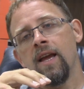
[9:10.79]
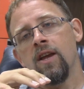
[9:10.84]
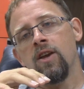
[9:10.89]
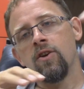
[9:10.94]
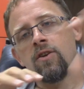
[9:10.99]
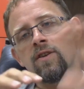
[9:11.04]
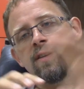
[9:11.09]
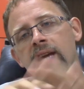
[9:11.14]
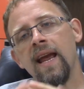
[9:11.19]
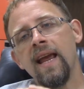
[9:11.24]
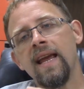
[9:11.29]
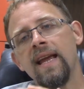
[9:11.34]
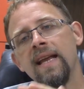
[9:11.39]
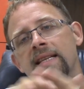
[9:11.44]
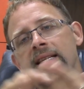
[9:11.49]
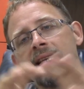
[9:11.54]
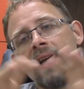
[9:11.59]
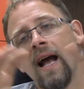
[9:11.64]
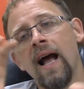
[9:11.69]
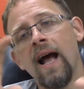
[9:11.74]
you're
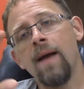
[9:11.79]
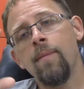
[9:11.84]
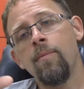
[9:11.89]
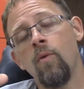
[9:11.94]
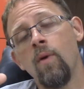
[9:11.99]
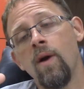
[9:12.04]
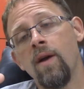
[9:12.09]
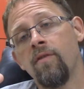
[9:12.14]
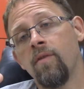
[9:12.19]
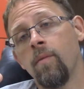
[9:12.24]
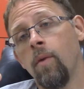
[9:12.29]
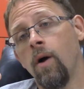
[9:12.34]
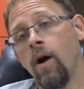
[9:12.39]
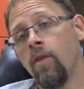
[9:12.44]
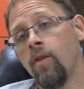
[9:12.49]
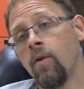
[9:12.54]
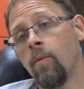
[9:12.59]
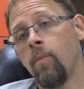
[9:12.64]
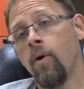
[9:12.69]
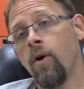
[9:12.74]
taking time away from
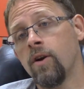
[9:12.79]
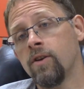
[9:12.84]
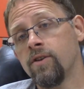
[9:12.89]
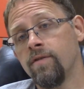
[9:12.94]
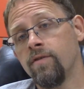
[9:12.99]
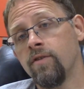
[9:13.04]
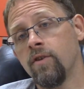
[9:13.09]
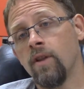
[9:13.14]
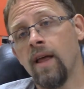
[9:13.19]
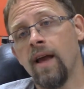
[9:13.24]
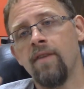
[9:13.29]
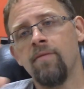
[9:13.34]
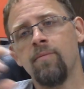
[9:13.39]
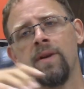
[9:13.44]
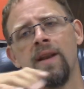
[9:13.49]
other parts of your life.